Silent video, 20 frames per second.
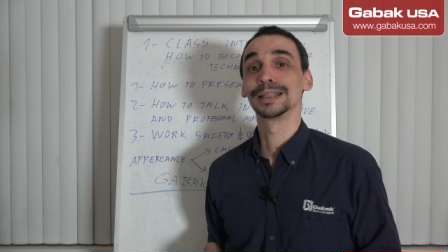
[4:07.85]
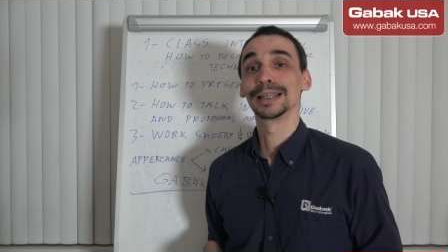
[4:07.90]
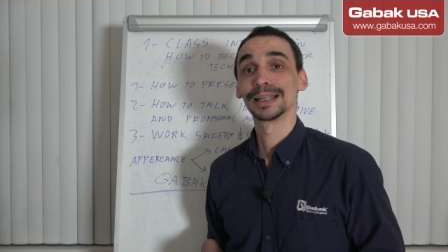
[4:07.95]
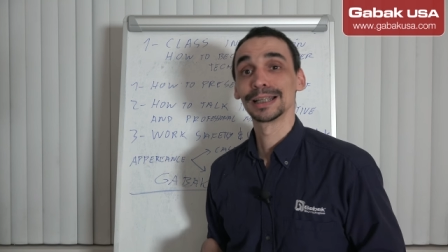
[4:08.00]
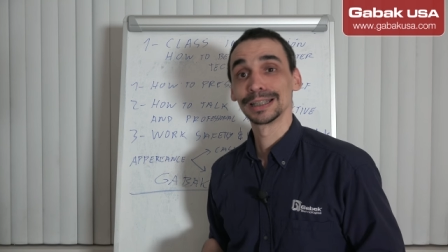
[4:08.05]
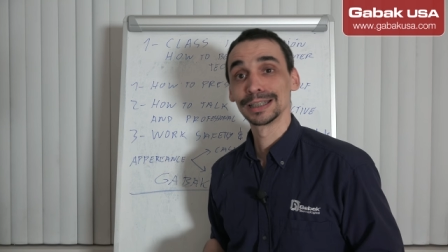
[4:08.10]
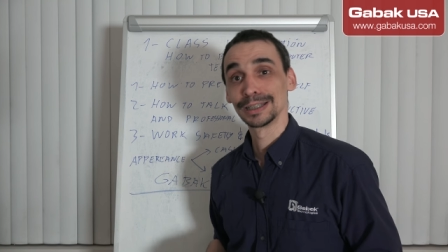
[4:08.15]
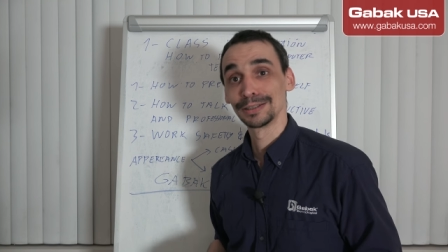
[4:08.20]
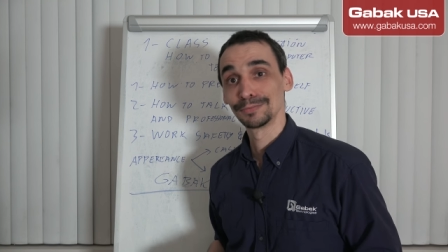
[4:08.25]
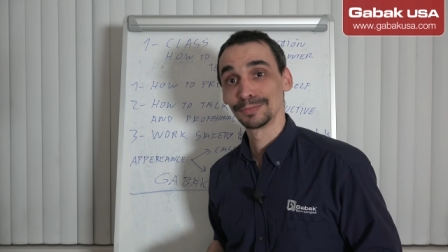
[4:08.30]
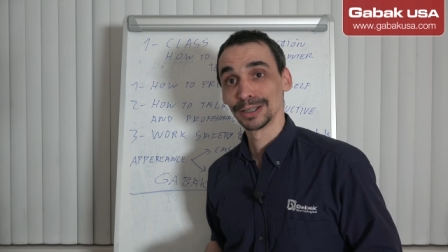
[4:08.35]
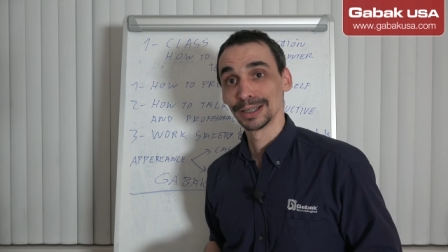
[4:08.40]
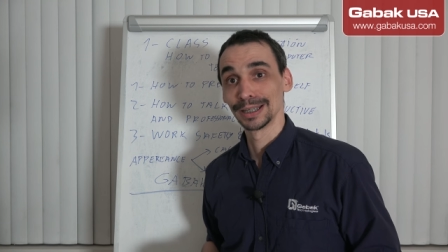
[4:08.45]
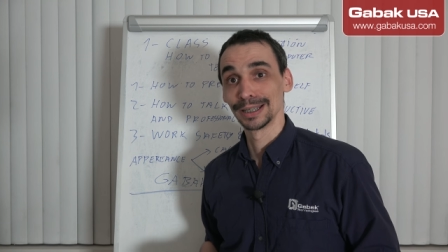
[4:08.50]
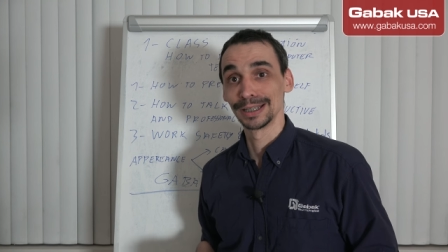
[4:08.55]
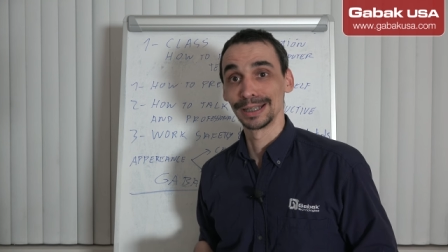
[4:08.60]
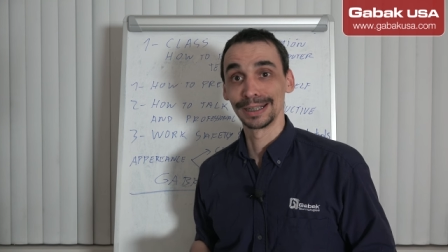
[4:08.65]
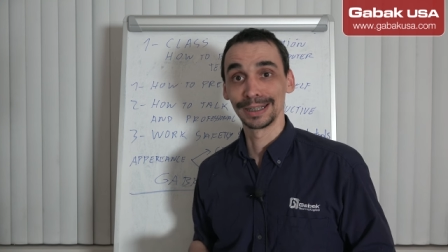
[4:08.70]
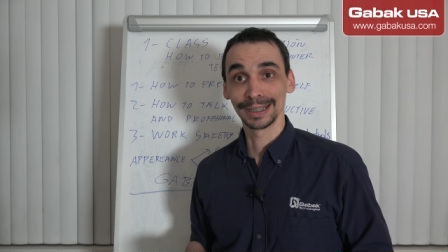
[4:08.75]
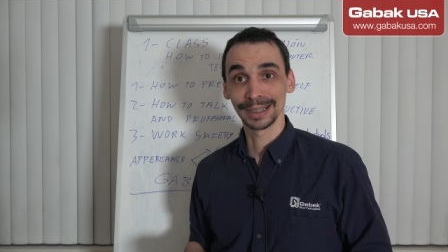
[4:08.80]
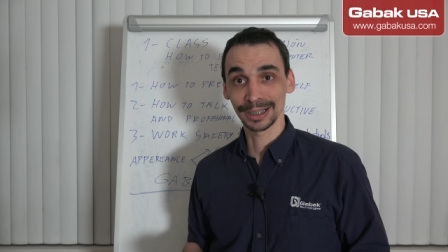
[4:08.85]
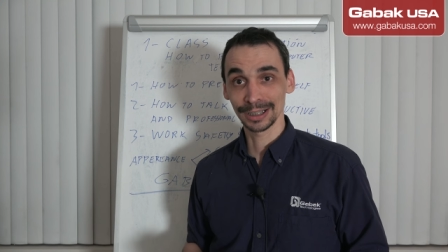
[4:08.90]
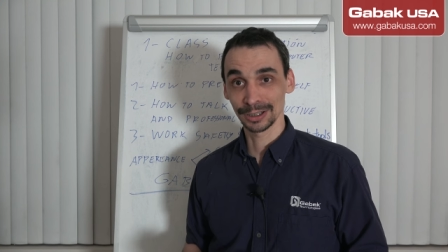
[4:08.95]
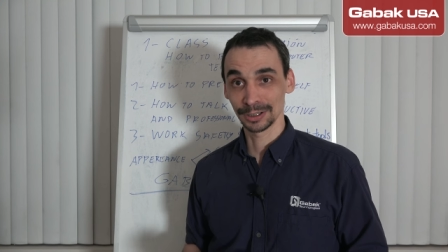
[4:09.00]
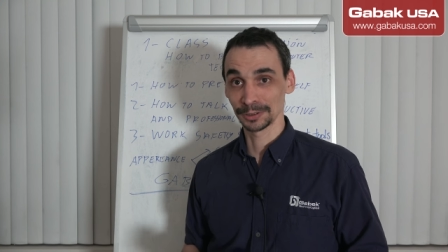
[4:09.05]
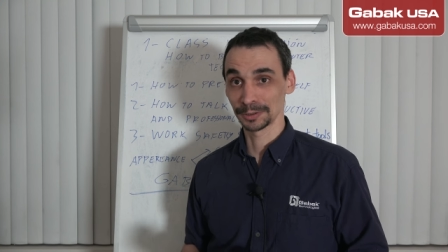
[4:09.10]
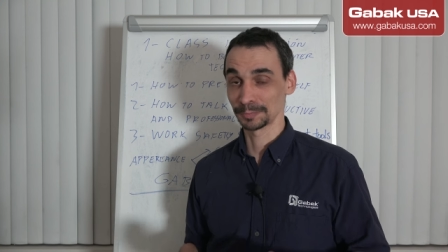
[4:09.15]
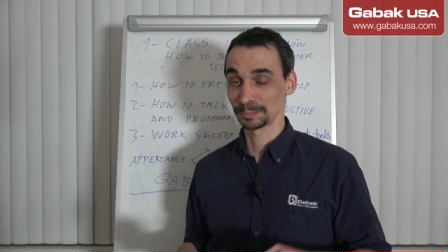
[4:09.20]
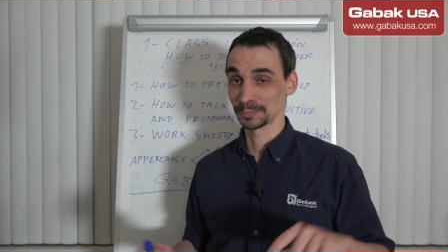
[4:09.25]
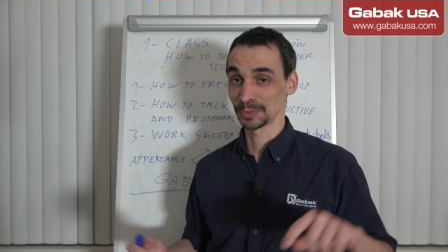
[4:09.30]
I'll leave a link
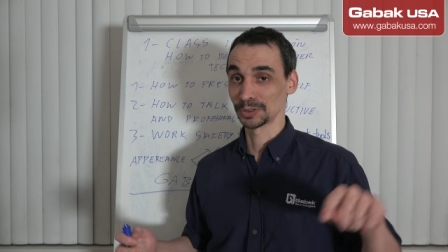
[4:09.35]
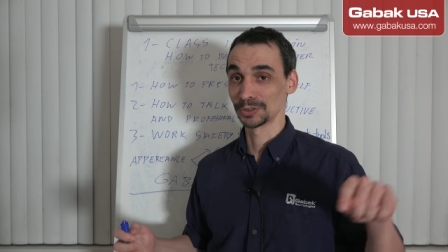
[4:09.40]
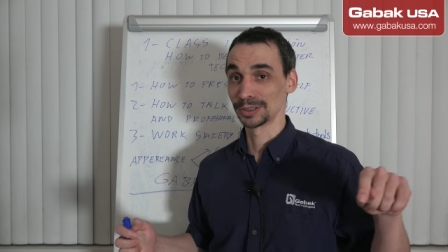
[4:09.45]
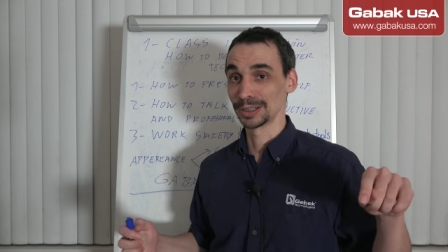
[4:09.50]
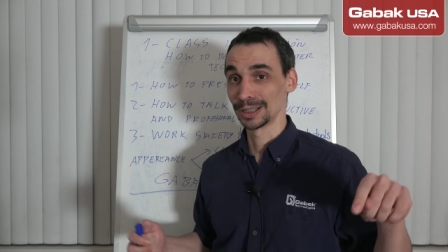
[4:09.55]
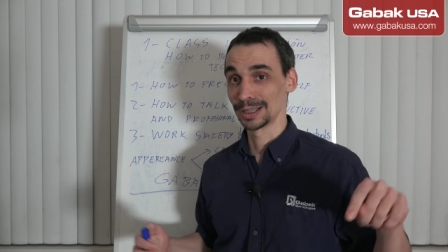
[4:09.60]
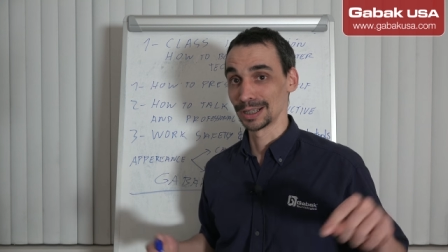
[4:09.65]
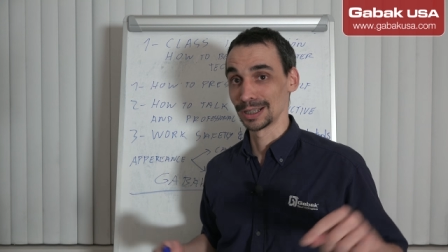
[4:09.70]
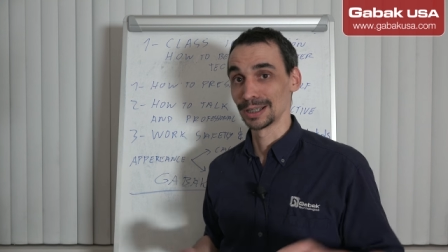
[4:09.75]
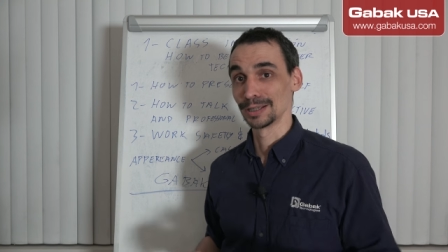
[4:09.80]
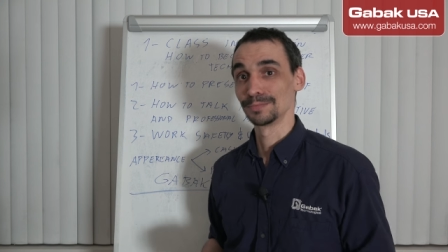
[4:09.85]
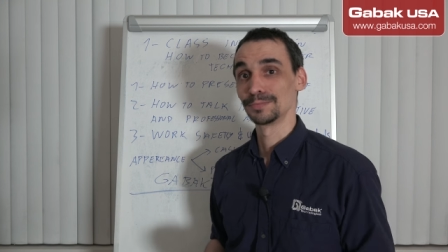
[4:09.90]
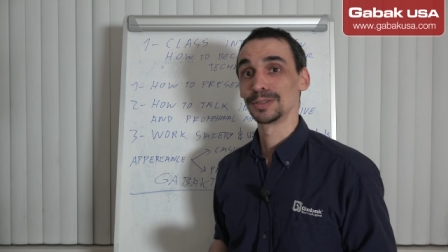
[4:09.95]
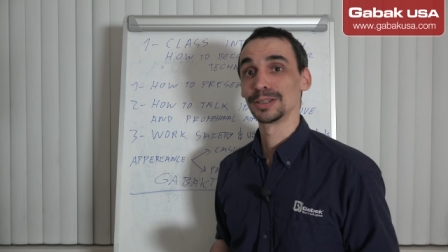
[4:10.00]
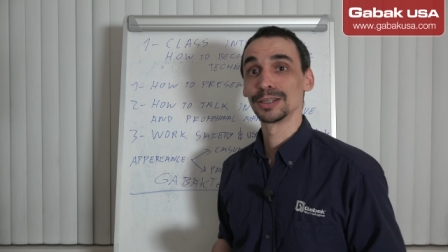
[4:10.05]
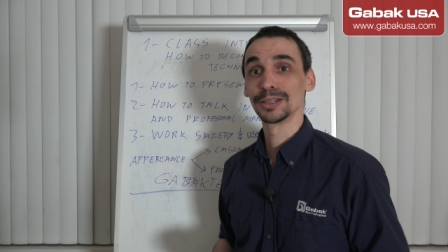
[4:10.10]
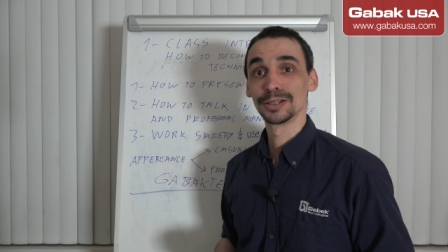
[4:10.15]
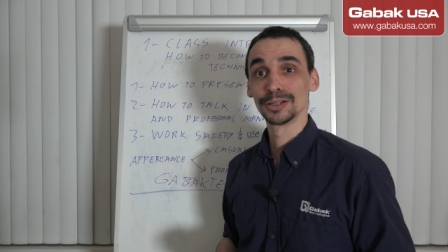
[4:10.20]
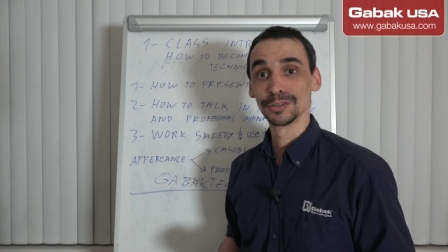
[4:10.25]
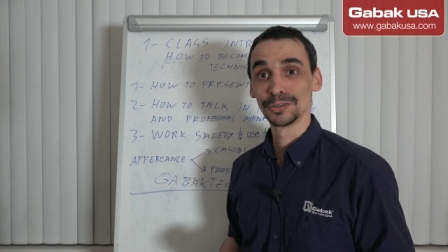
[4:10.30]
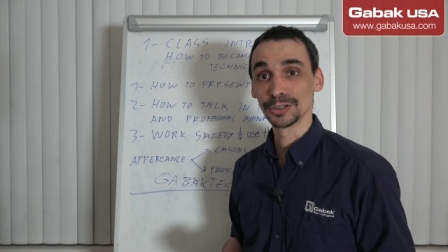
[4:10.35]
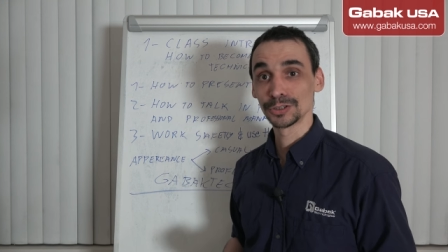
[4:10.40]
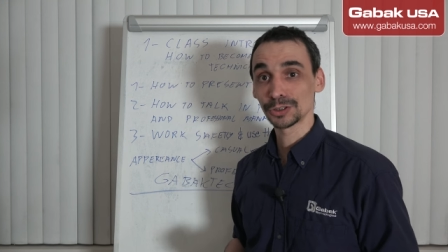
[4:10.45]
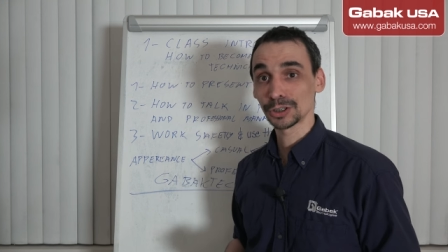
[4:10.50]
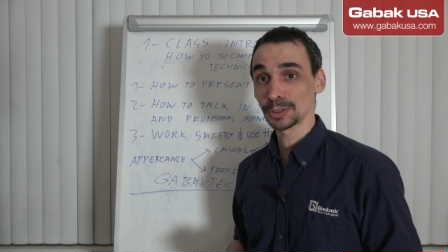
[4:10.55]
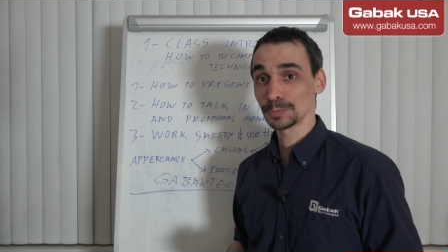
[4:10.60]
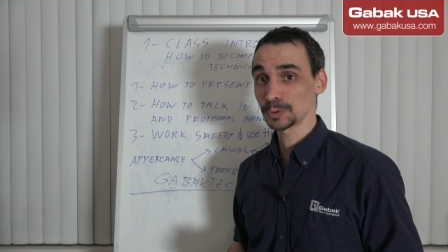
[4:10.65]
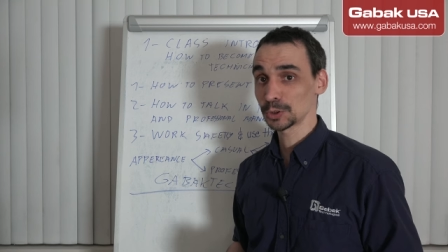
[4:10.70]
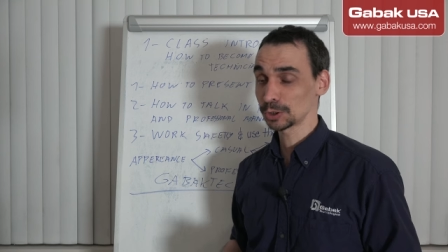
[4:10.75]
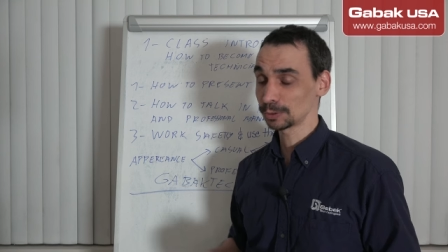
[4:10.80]
on the video
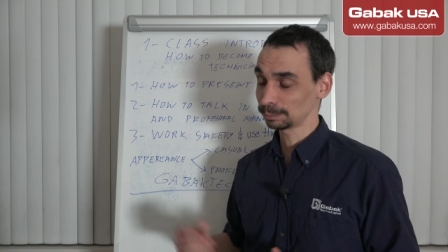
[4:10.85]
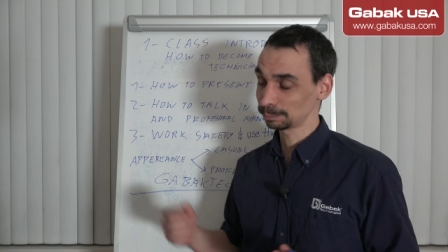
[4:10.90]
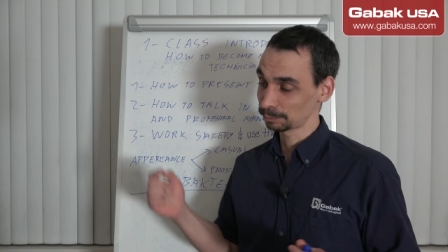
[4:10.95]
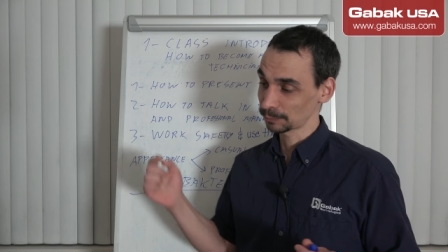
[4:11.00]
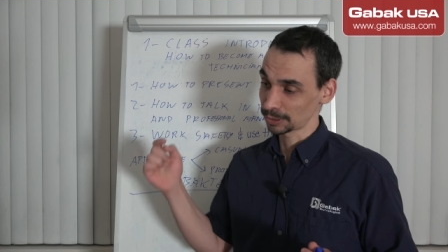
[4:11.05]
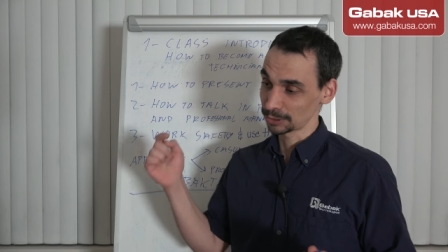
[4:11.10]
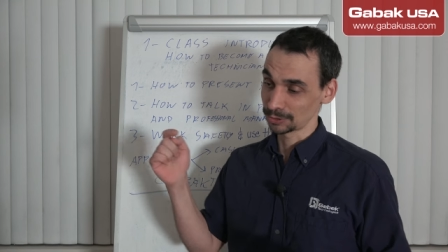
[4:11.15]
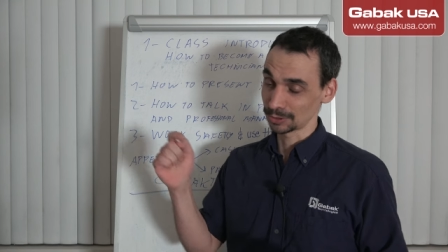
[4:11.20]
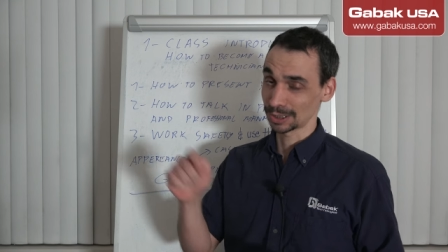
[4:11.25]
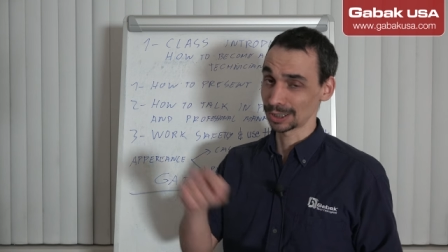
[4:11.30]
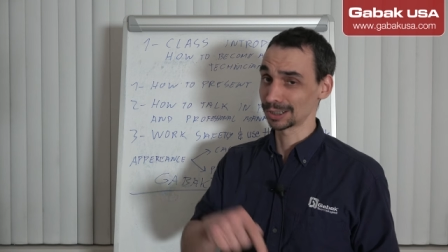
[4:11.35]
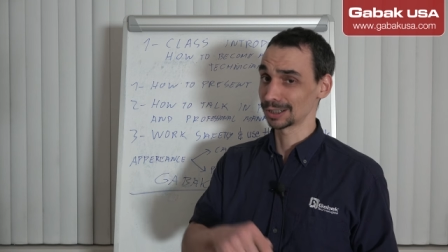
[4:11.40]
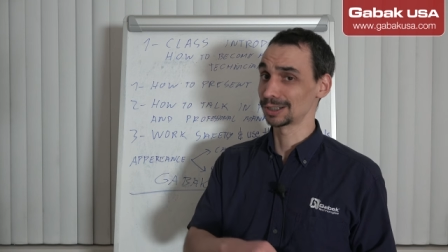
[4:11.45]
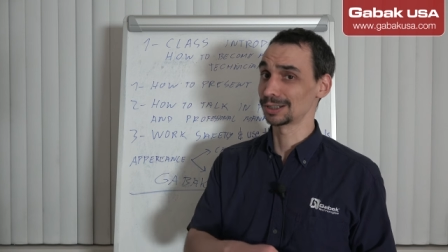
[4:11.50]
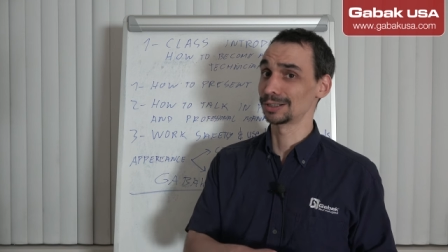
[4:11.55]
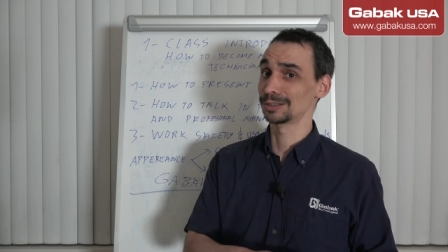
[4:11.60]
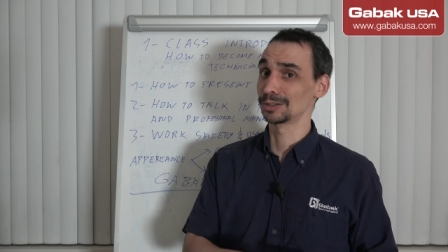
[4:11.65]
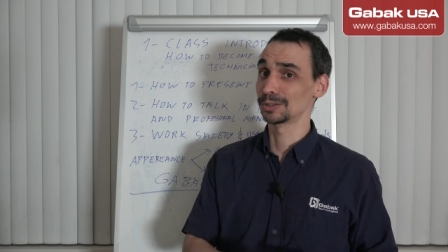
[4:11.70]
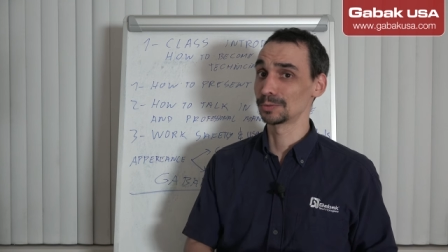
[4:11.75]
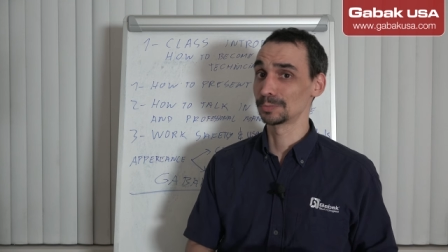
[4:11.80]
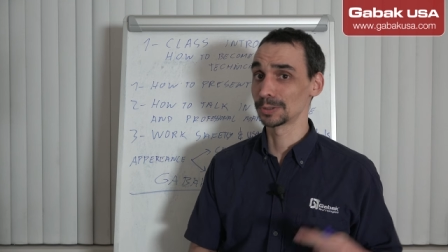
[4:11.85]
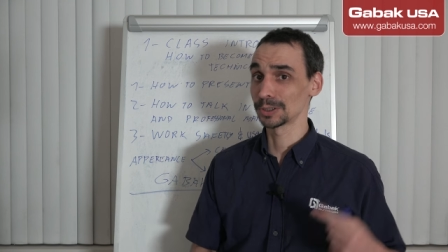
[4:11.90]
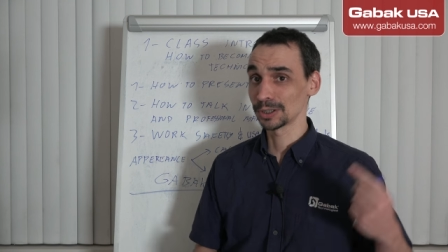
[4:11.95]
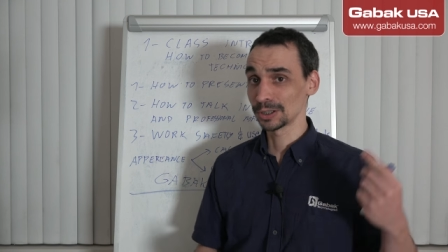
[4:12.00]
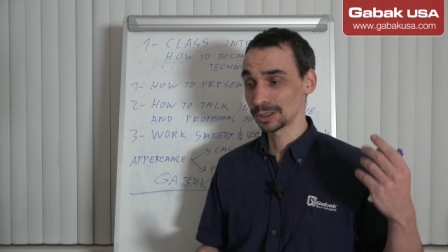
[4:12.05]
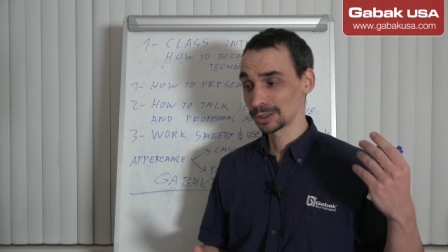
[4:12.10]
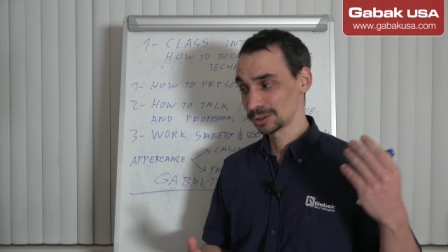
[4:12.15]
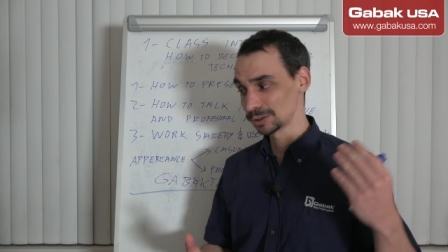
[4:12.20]
description, and you can get it over there.